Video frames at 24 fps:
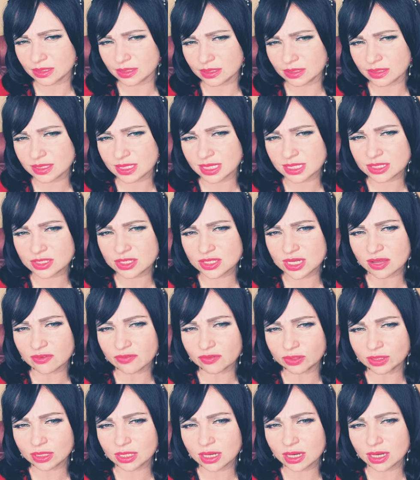that
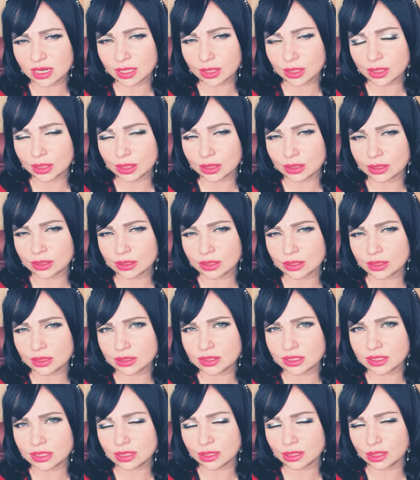definitely
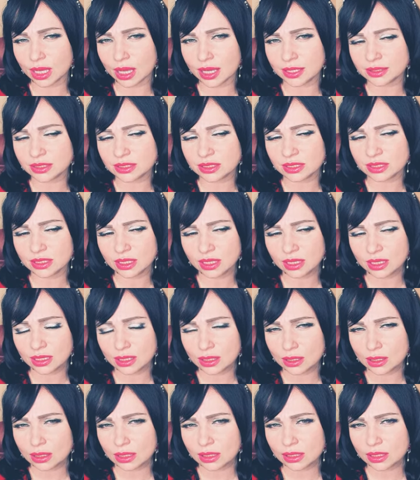did not
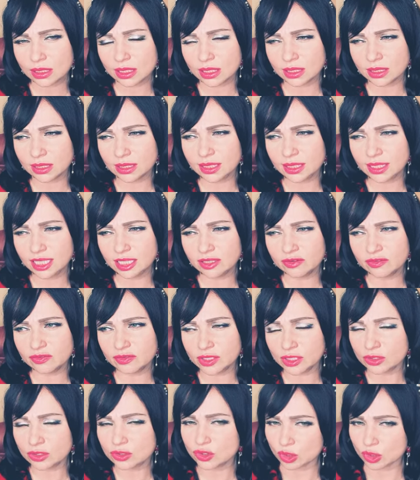uh, give
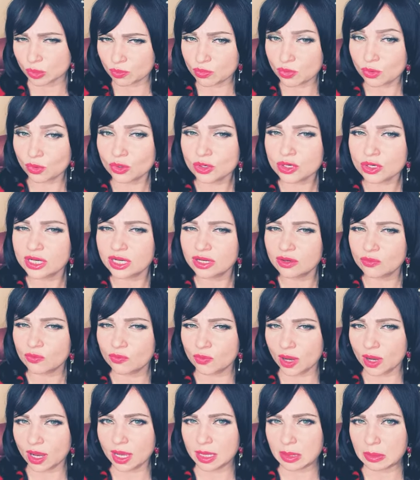the supporting
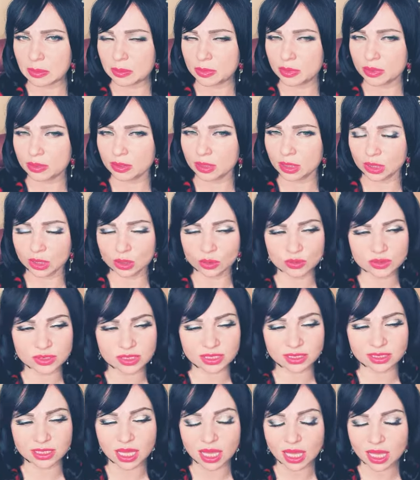vibe you know
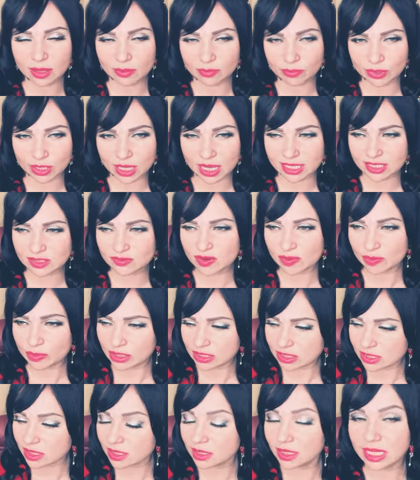that as
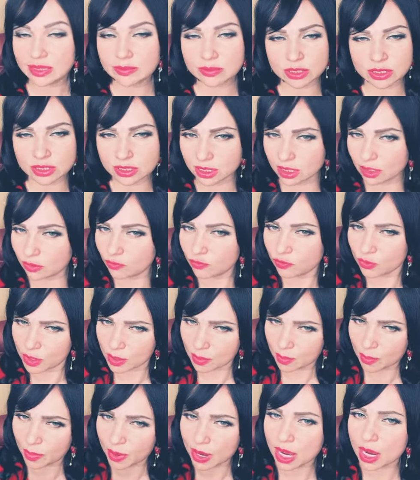feminists claim that they are for
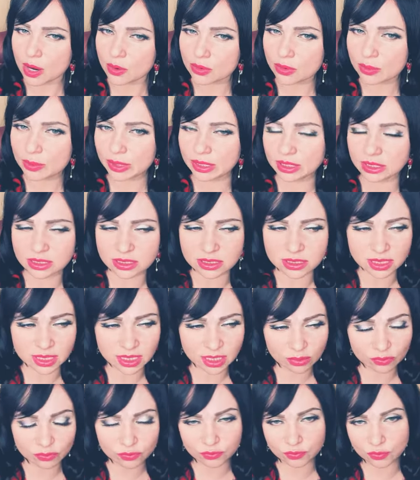empowerment they
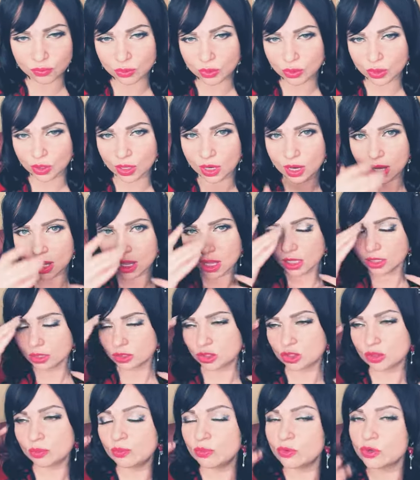are for
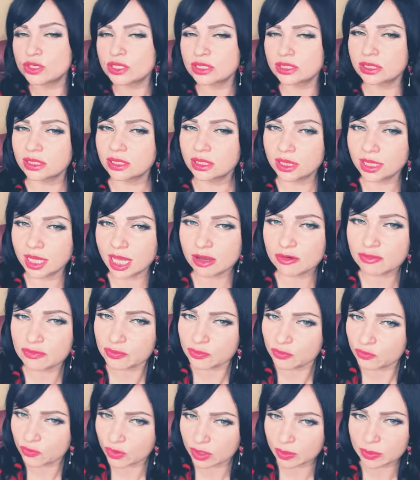supporting and love for
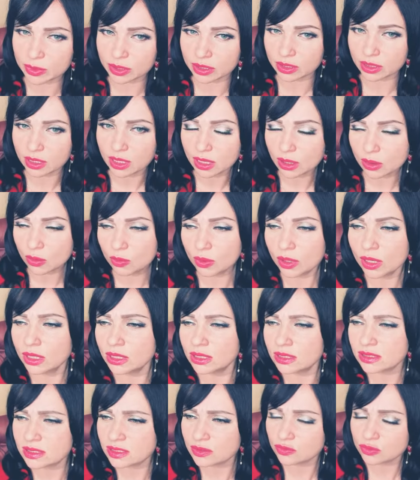women well
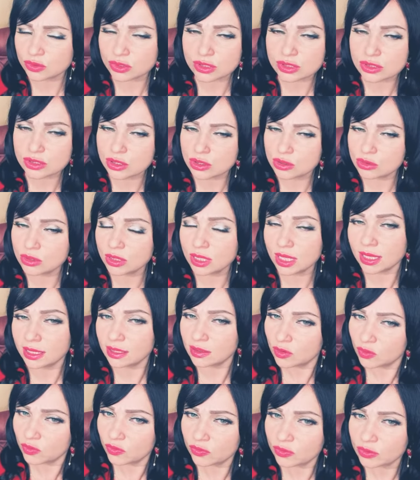there was no
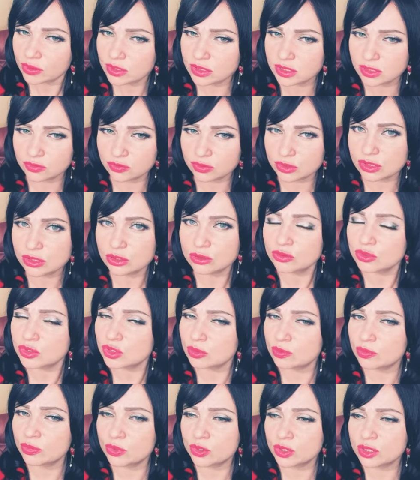love there was no
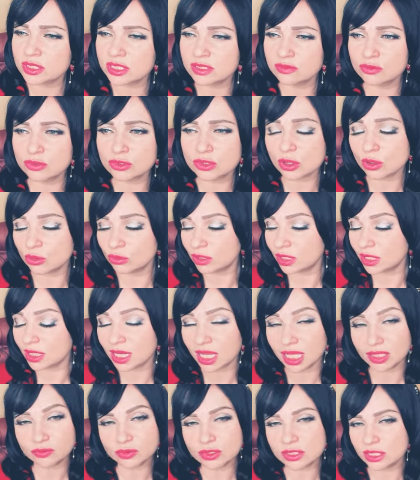support there was only
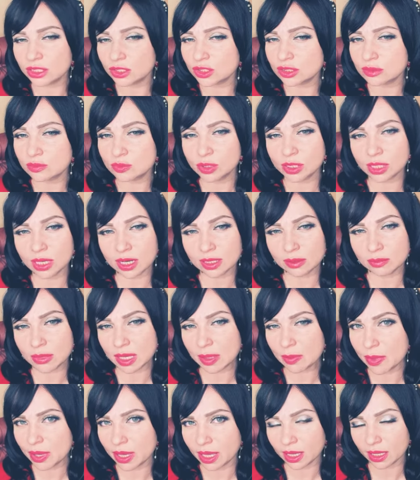conversation behind
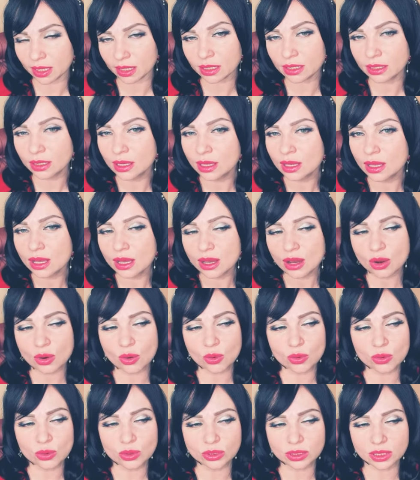my back
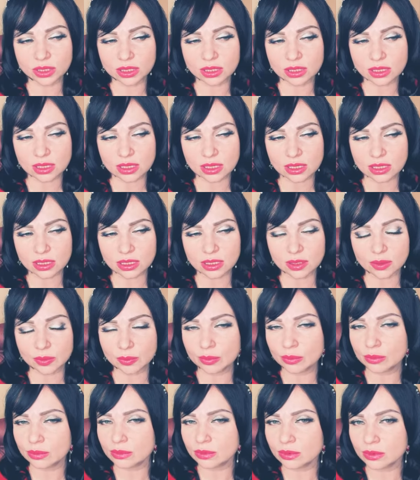on uh,
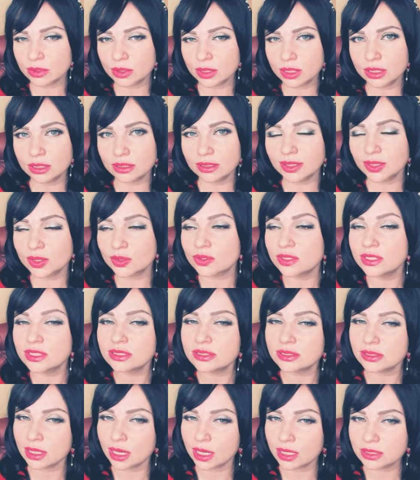
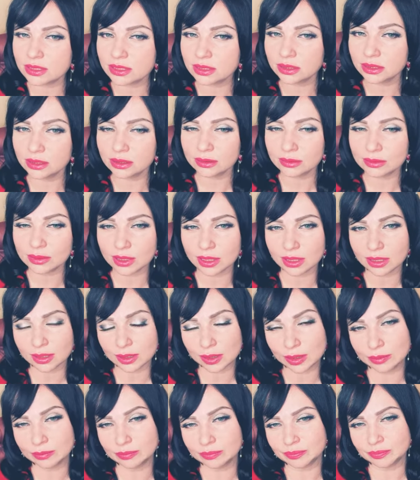criticizing
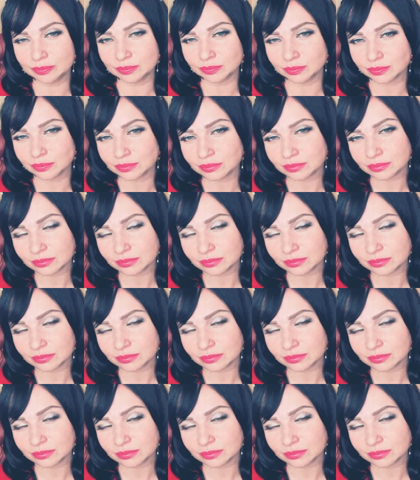um,